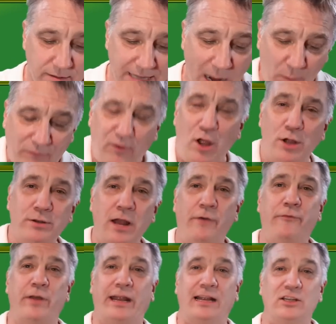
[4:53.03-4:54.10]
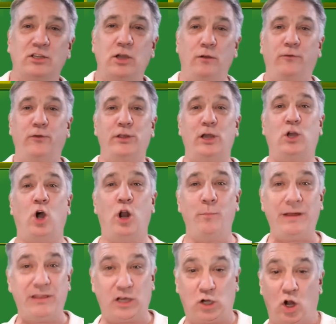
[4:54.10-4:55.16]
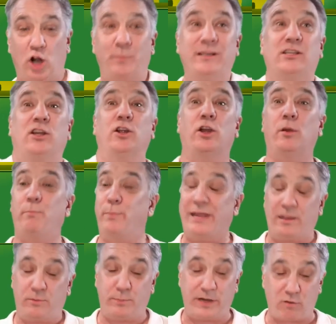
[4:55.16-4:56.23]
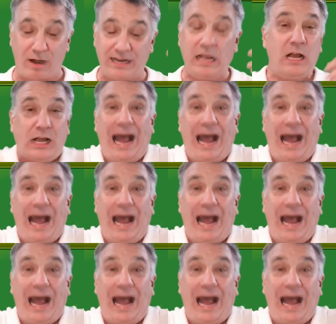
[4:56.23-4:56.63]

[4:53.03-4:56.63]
Now, we've learned nothing. It's good for the economy. The economy is going to be great.